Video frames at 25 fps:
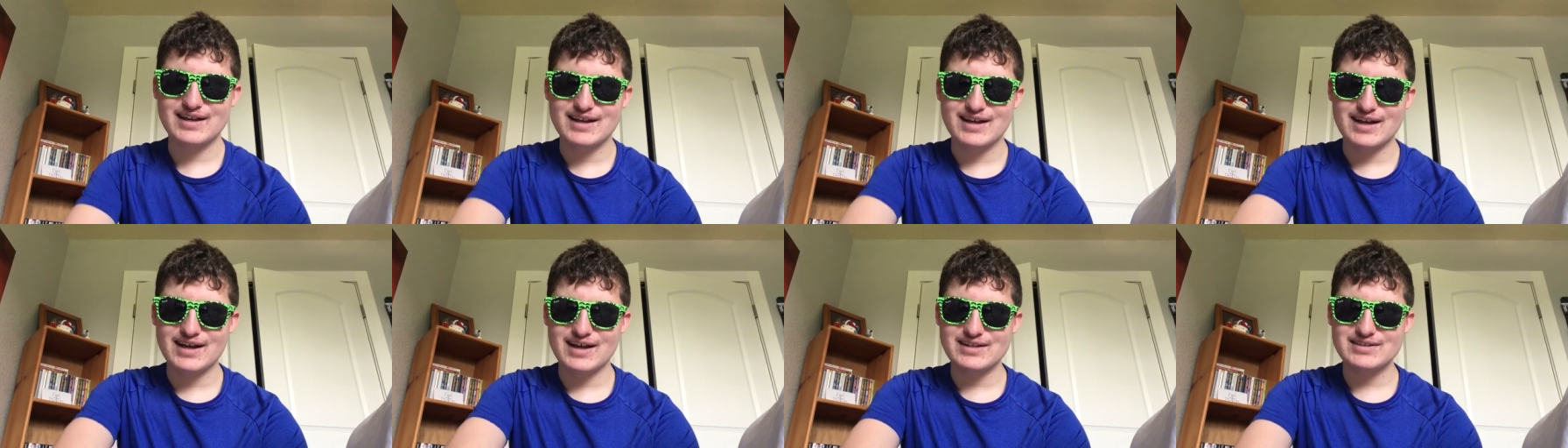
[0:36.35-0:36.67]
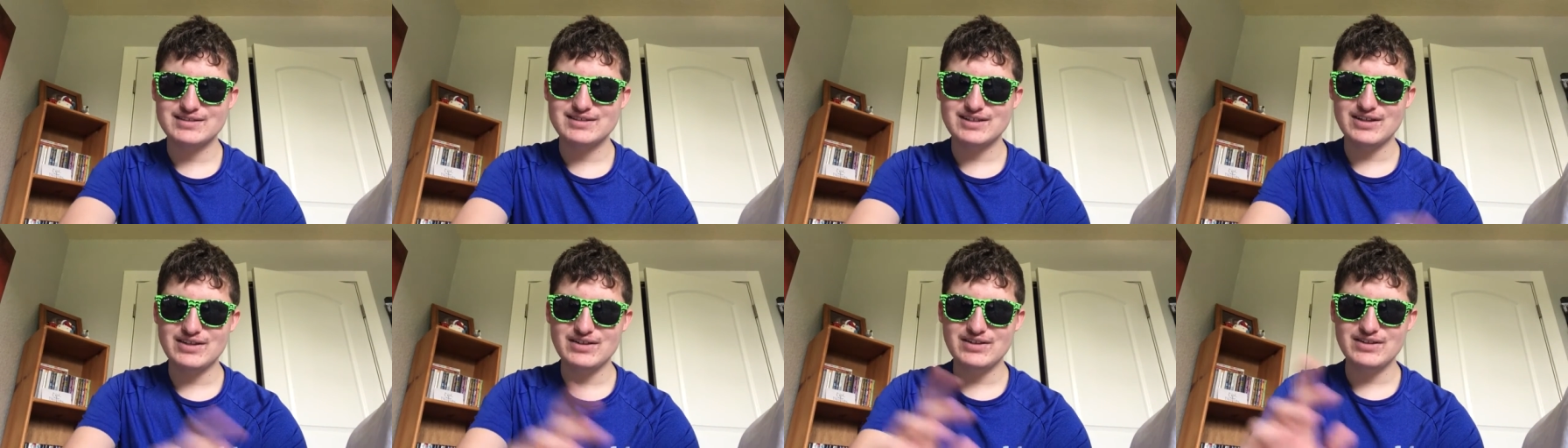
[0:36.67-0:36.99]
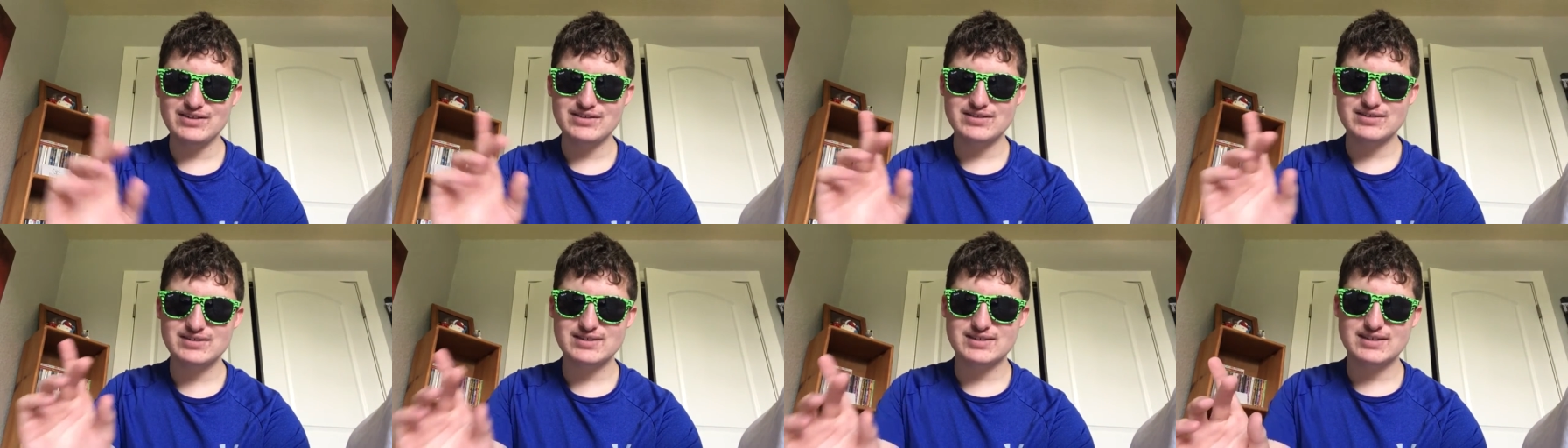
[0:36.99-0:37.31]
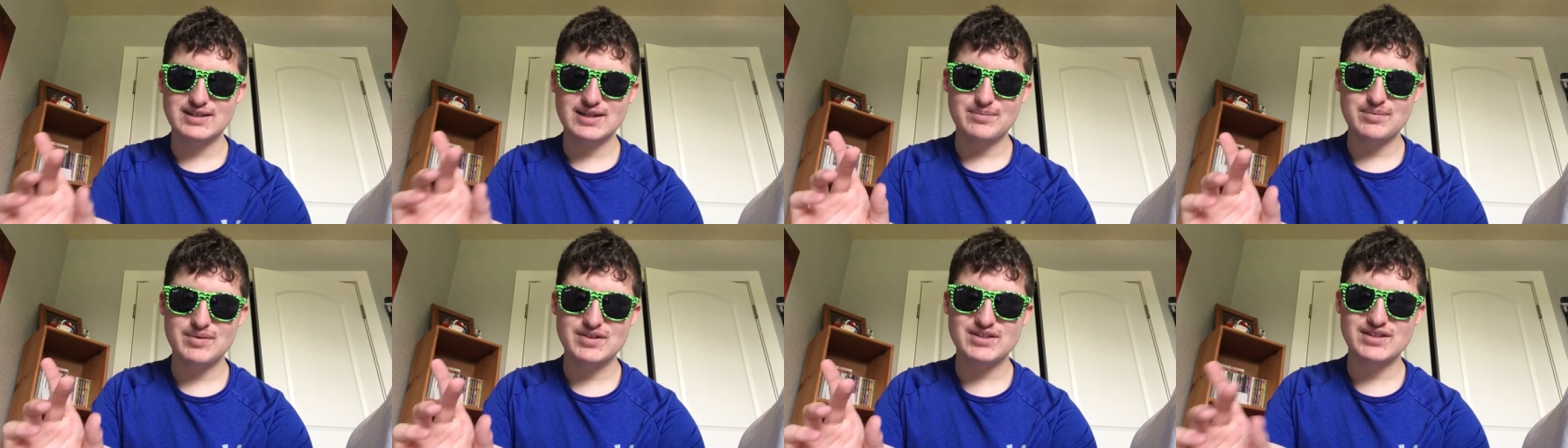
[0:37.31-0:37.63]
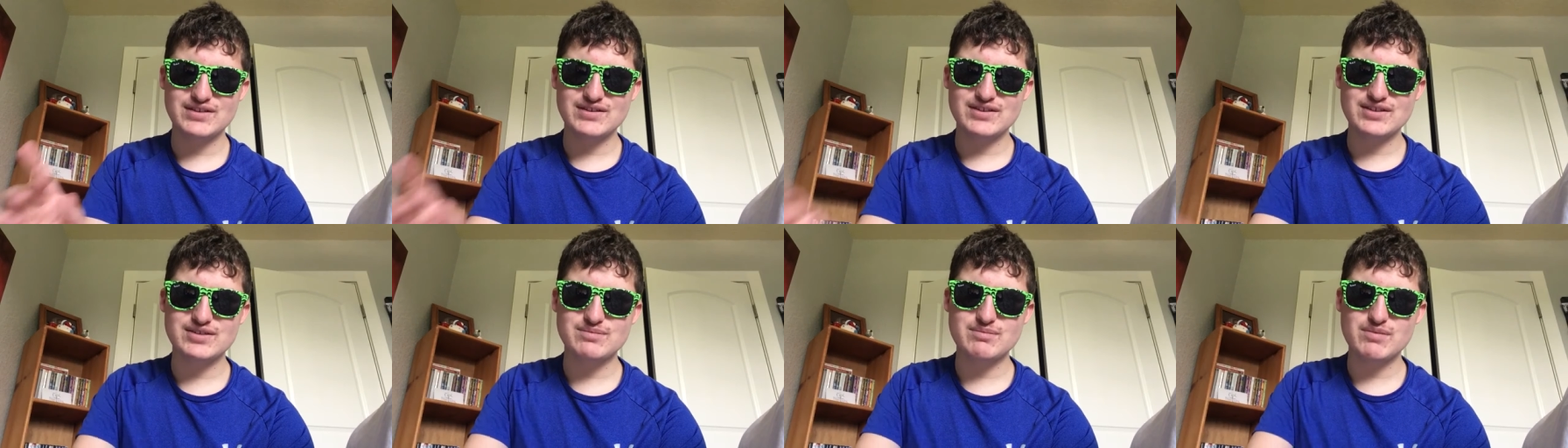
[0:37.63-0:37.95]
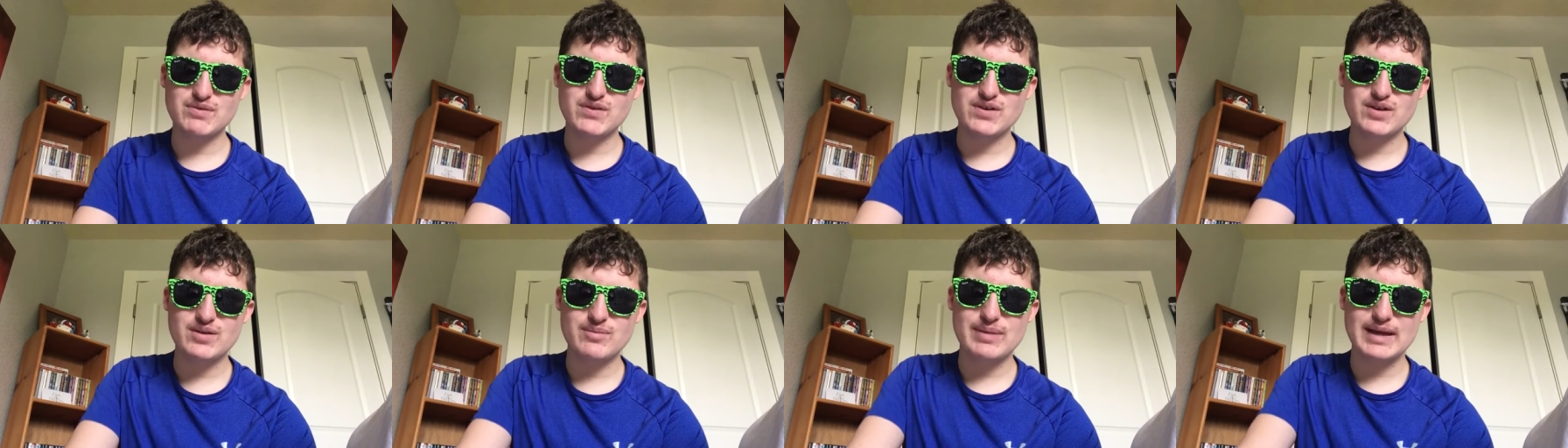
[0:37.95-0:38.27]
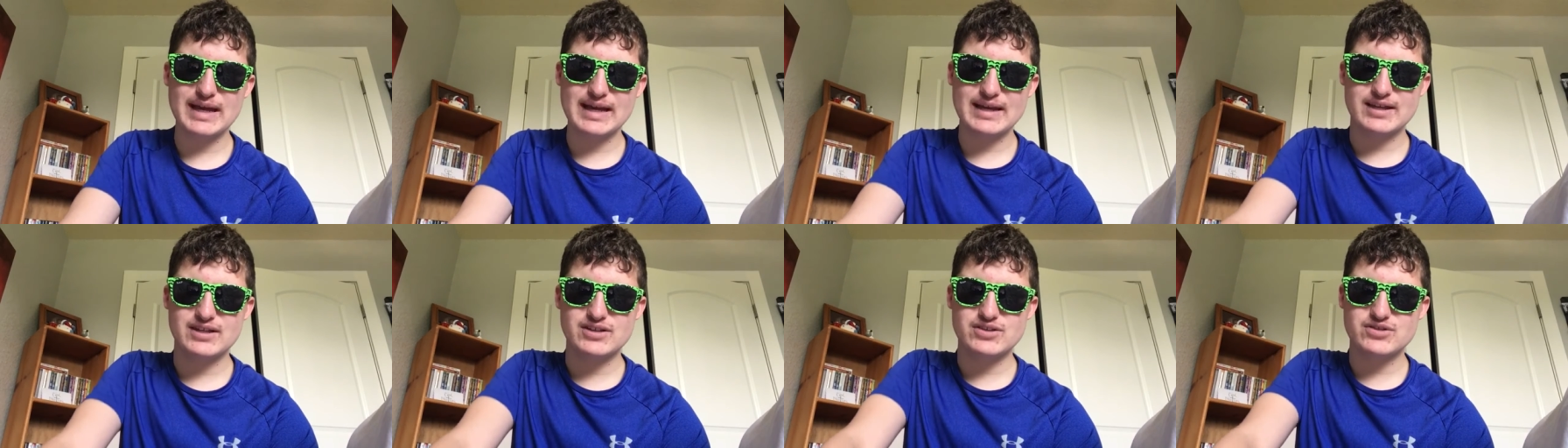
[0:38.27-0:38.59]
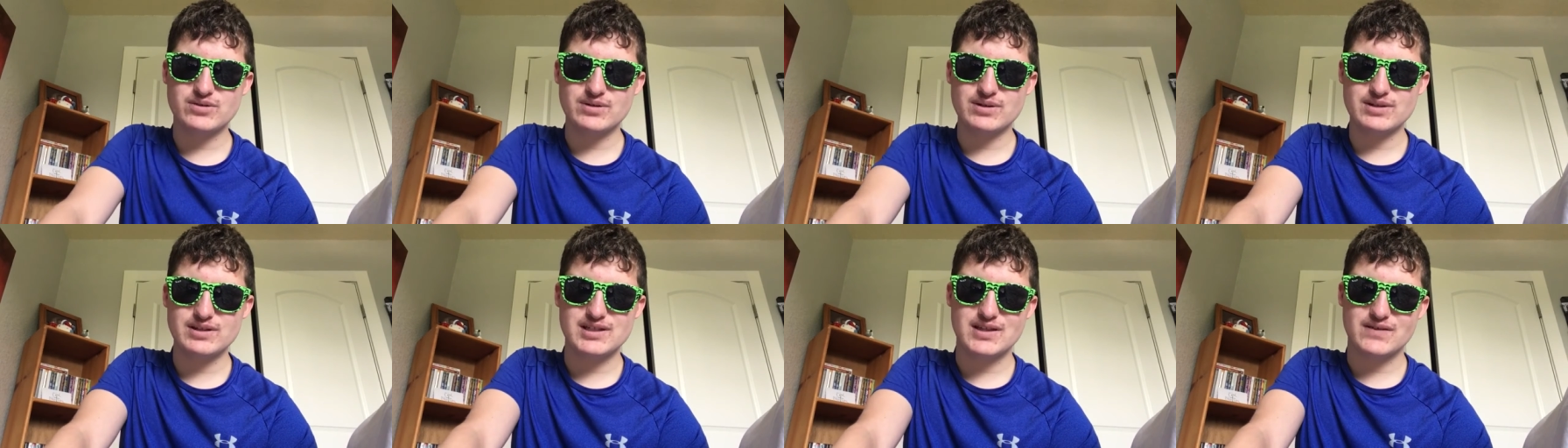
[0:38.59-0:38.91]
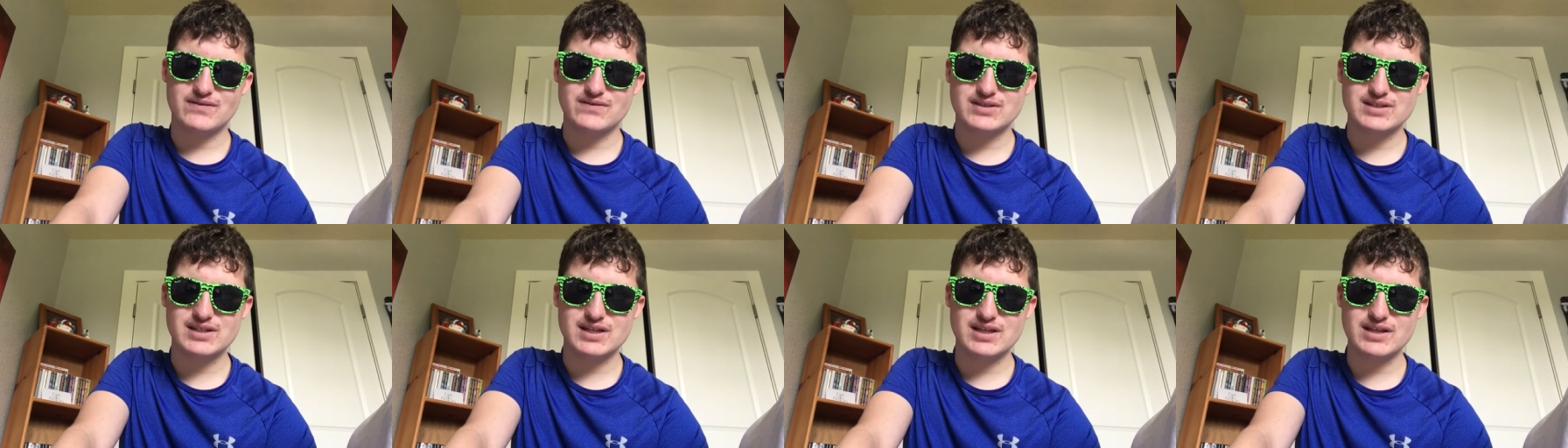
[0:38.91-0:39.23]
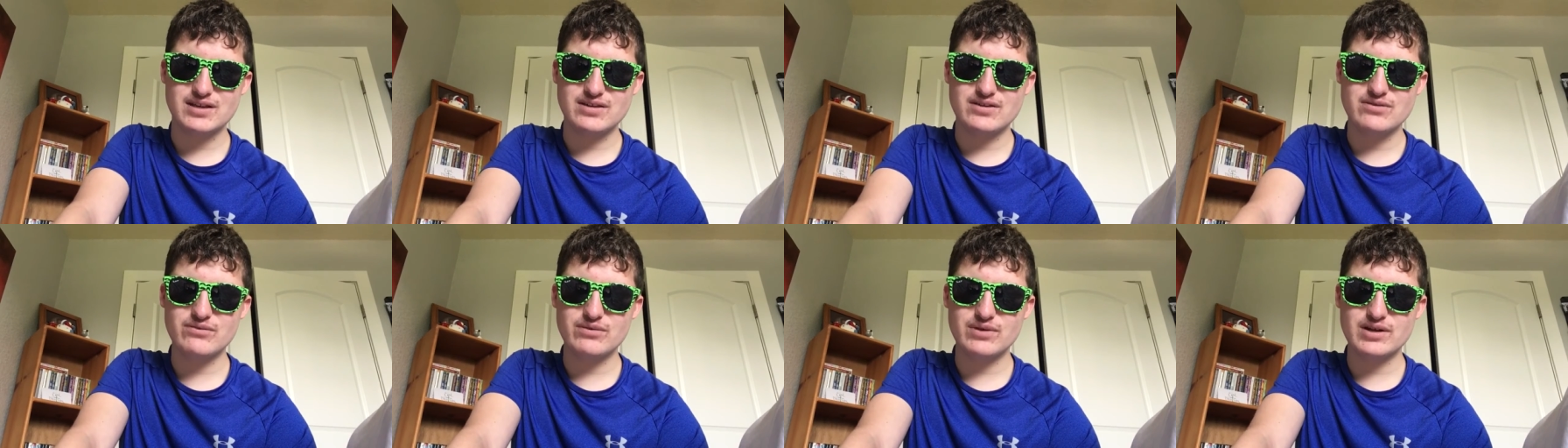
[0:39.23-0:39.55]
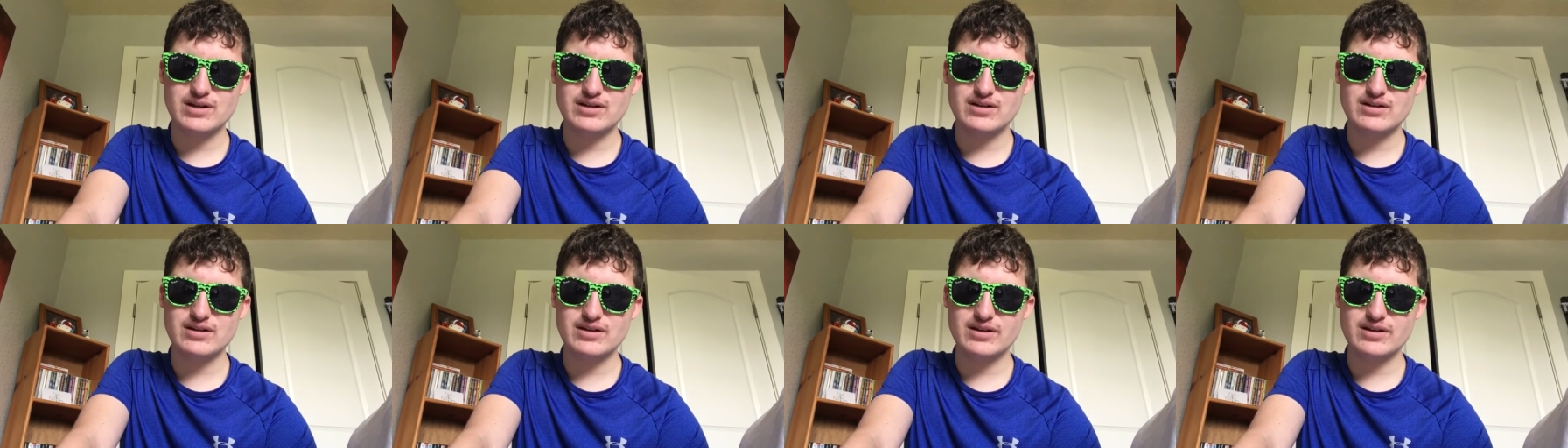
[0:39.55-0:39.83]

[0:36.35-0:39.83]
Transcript: I saw snippets of this movie back in 2017 when